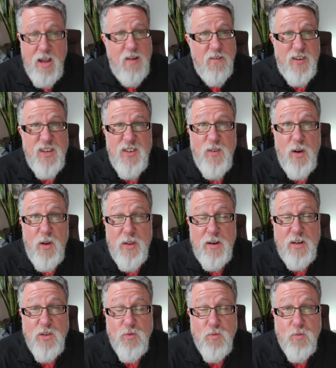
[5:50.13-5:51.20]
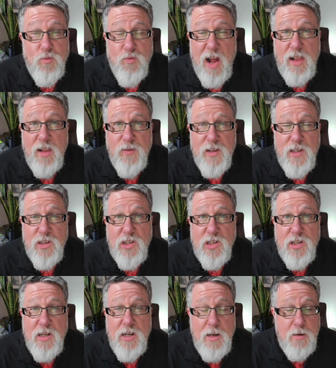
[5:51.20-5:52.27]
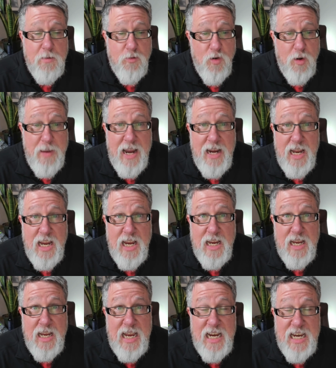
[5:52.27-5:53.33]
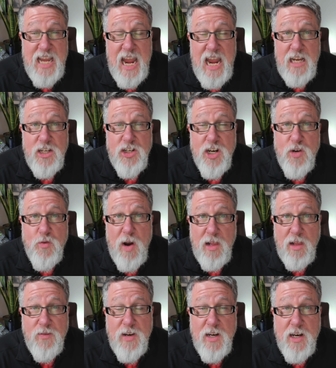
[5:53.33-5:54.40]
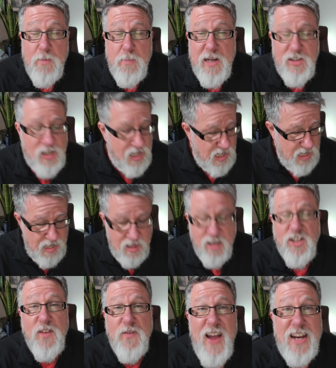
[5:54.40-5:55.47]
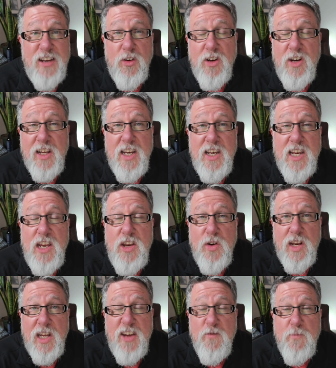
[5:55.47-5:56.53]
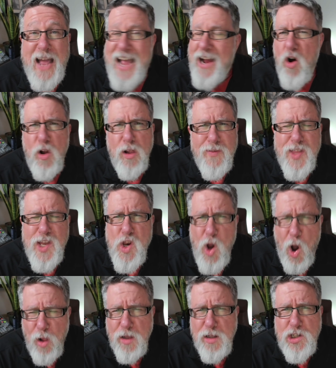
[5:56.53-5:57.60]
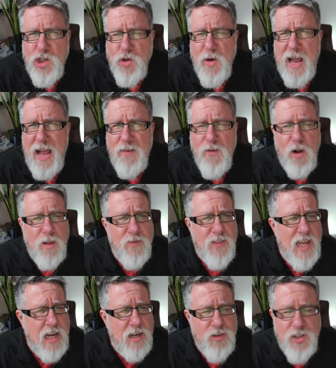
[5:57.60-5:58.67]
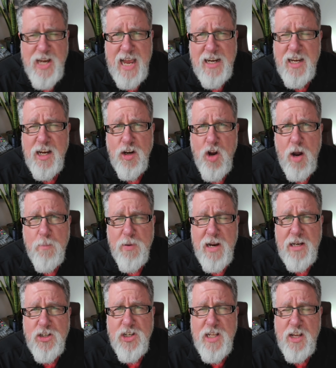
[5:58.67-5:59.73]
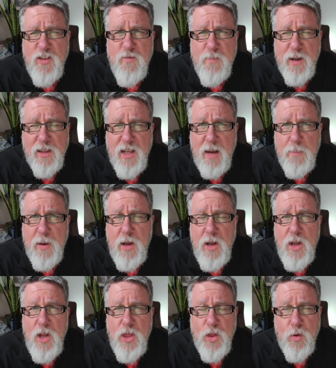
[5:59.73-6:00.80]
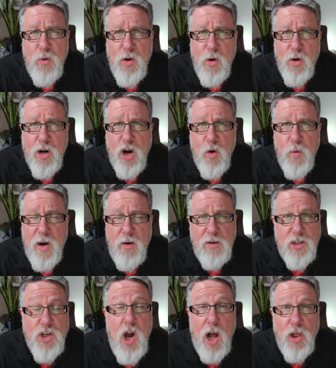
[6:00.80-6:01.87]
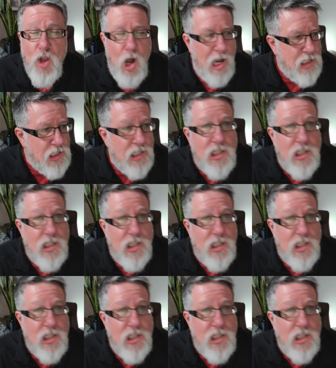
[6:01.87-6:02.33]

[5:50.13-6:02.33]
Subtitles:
First of all, there's relevance, remaining engaged and relevant and busy. There's the fact you can continue to give back. All of the knowledge you have, all of the understanding and comprehension that you've built up through your career is not lost.